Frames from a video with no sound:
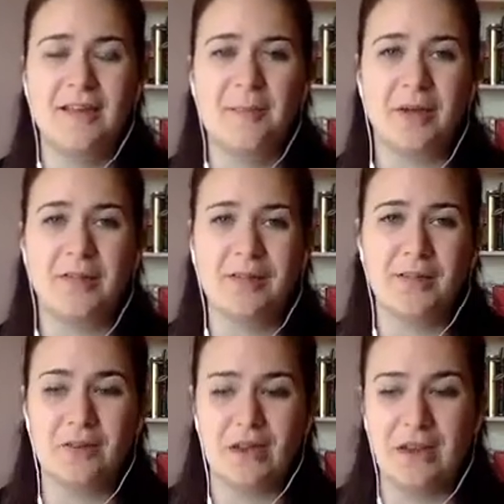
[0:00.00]
But
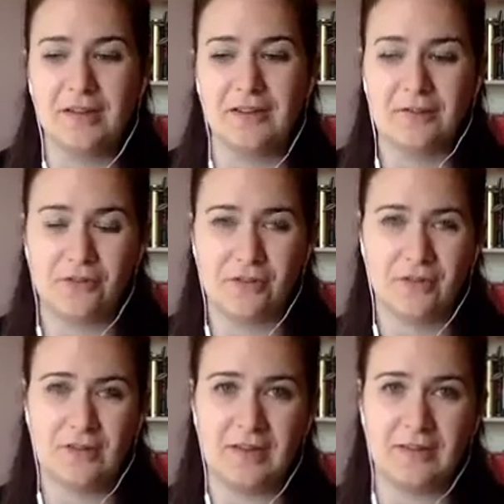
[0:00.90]
looking at different
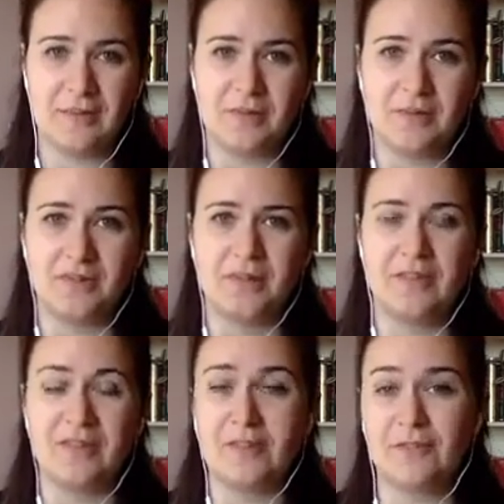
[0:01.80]
seated positions
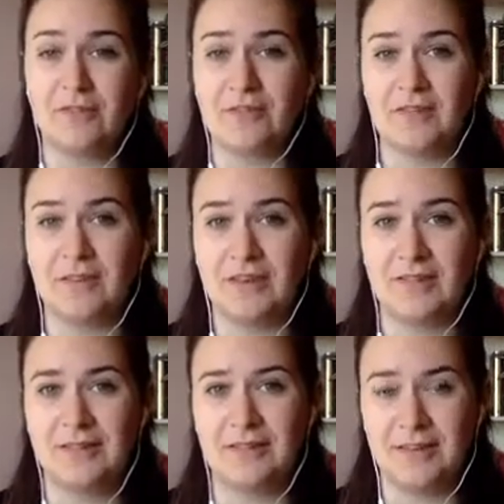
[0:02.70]
and different
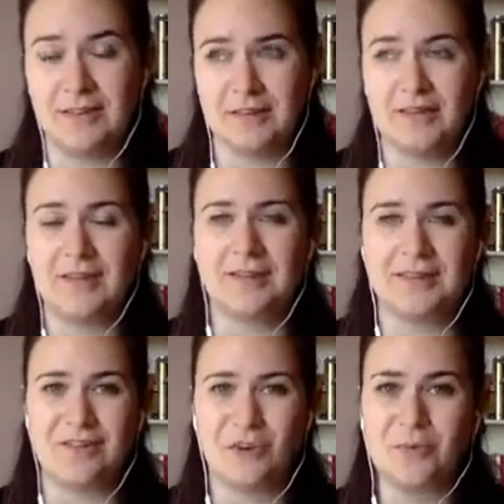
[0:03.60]

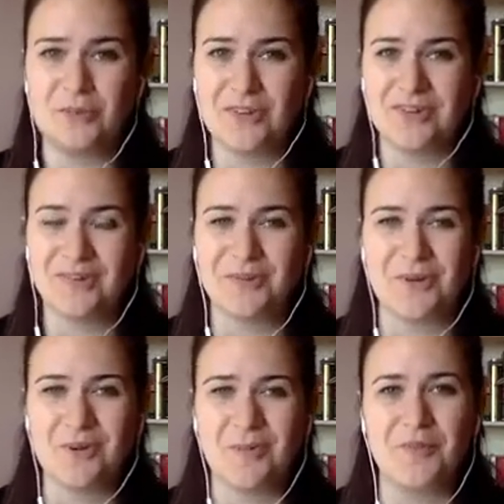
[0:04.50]
seat options as
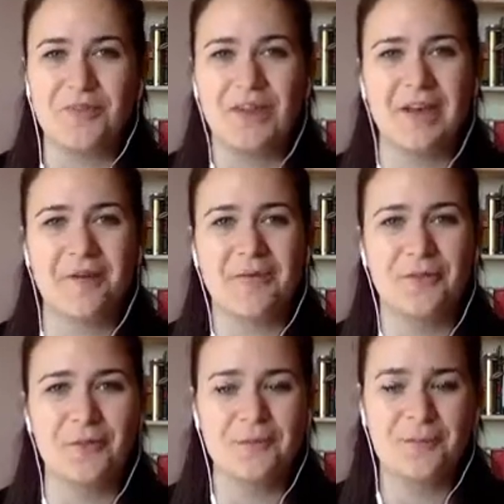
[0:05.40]
well can be really
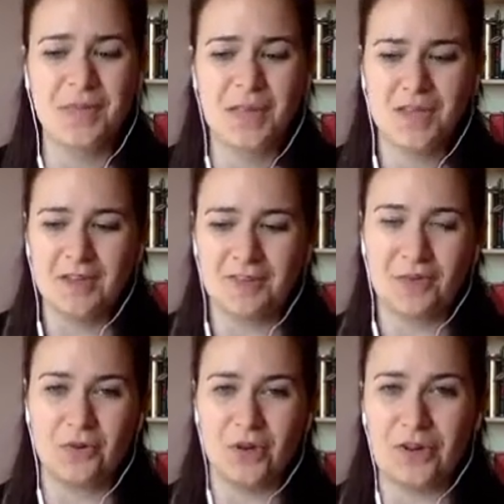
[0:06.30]
helpful. So
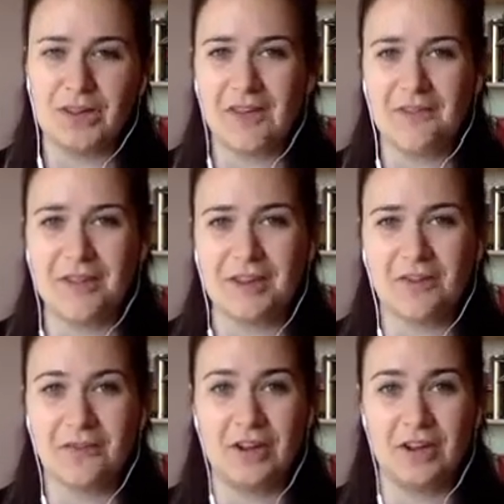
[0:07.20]
not only having a
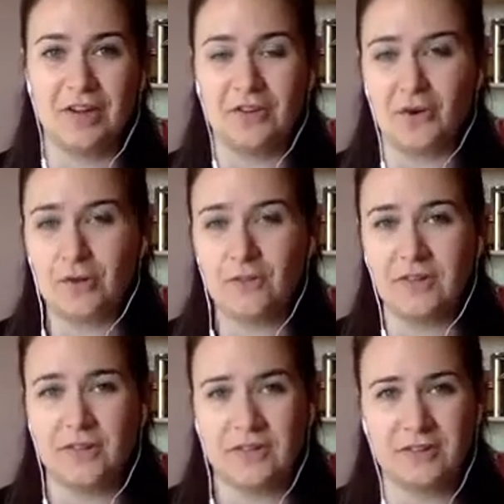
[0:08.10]
really good office
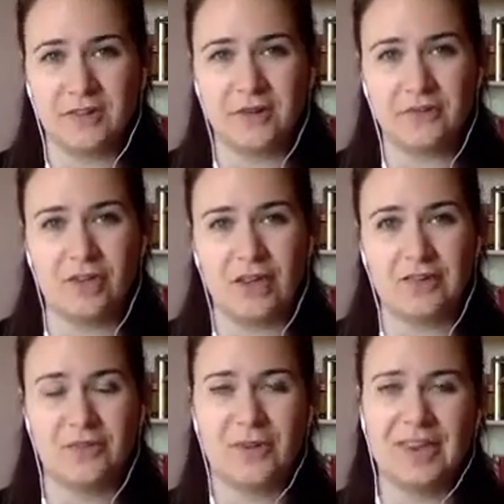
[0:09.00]
style chair,
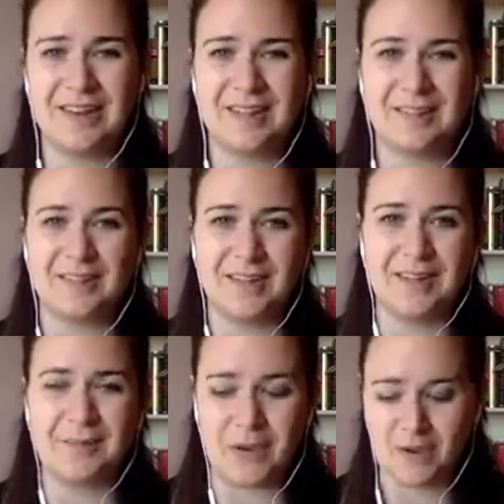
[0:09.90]
so again, as I said,
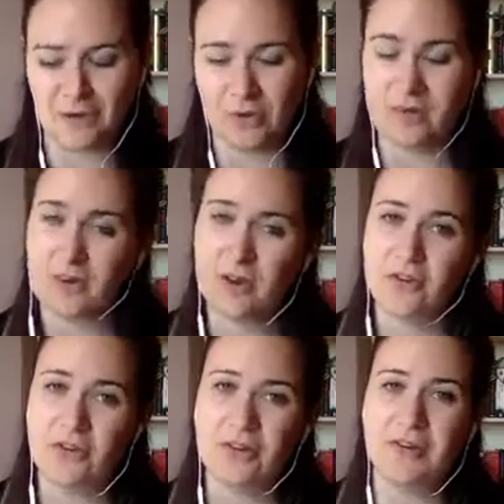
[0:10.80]
making sure it's
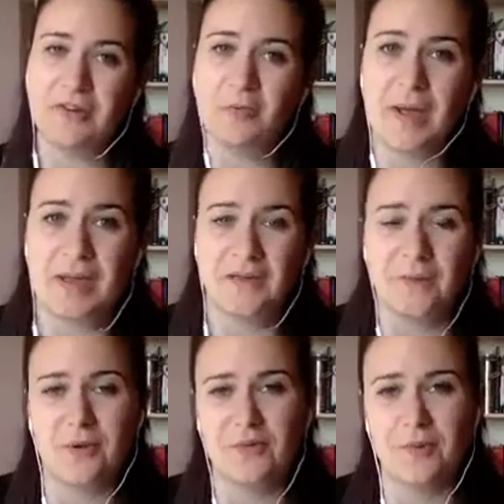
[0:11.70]
cushioned and your back is
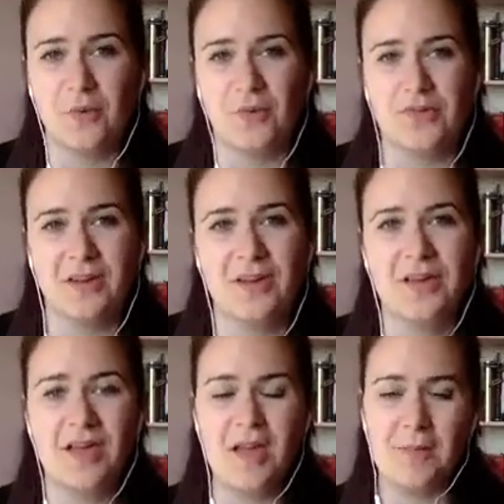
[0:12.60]
well supported,
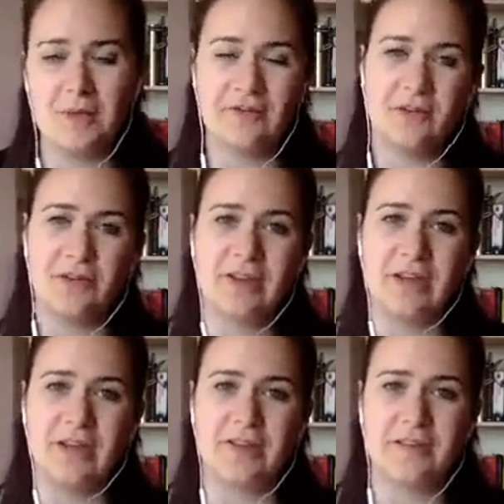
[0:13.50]
but if you can
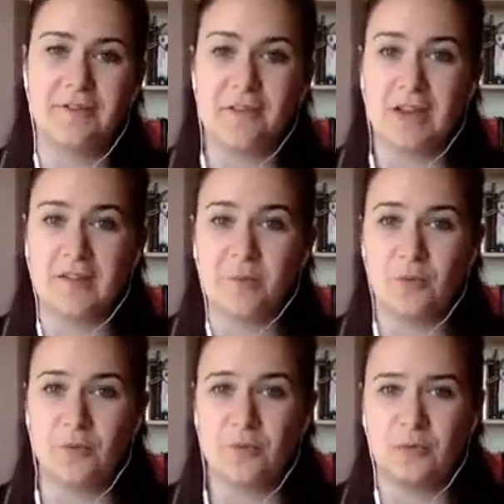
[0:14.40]
get an
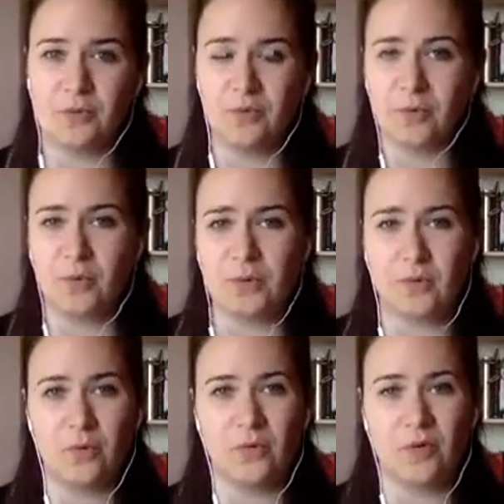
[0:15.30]
inflatable Swiss ball
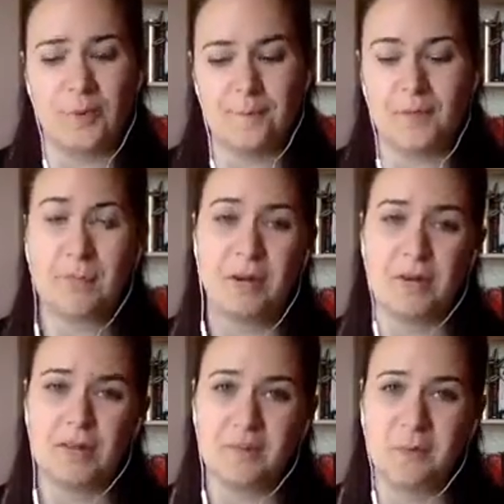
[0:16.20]
or
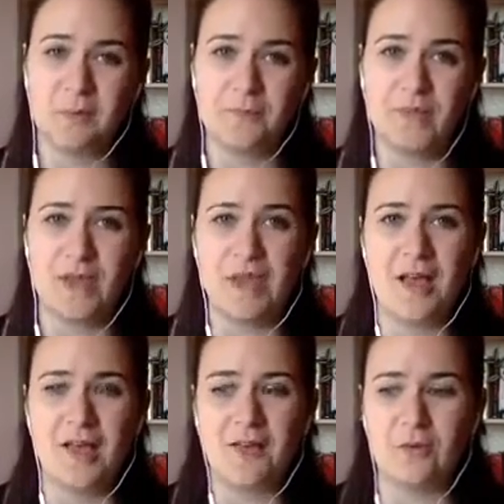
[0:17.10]
Pilates ball,
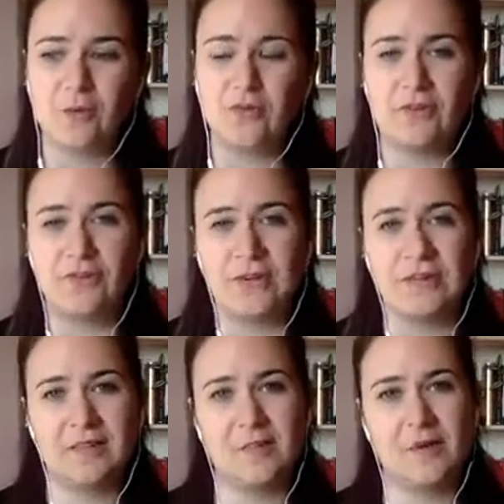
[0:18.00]
and also find
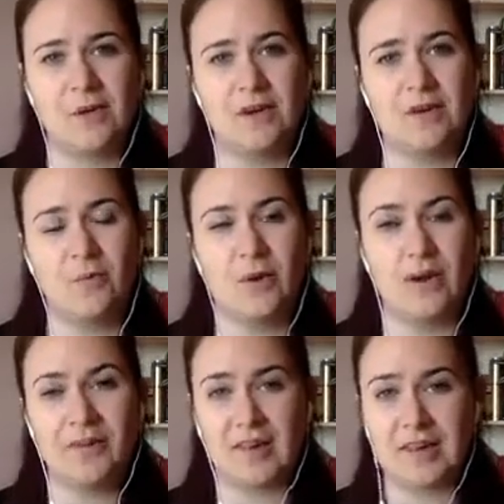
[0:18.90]
somewhere where you can
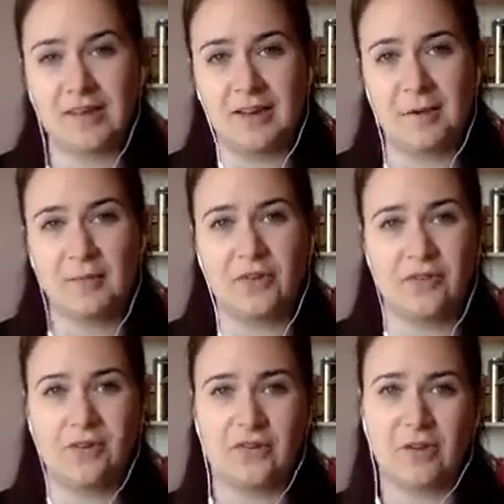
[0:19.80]
work standing up, so
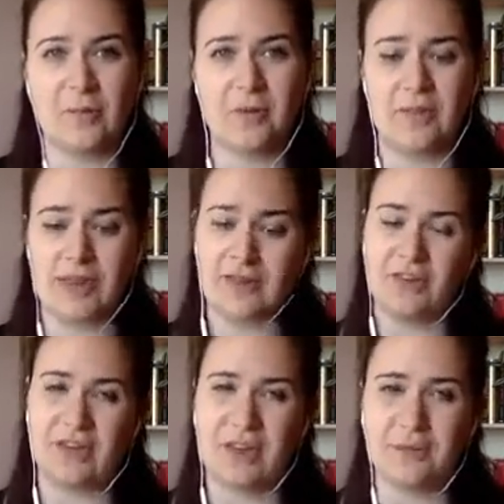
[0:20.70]
for example at the
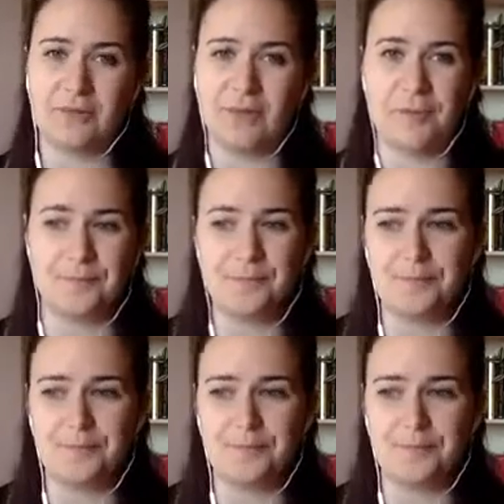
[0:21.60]
kitchen counter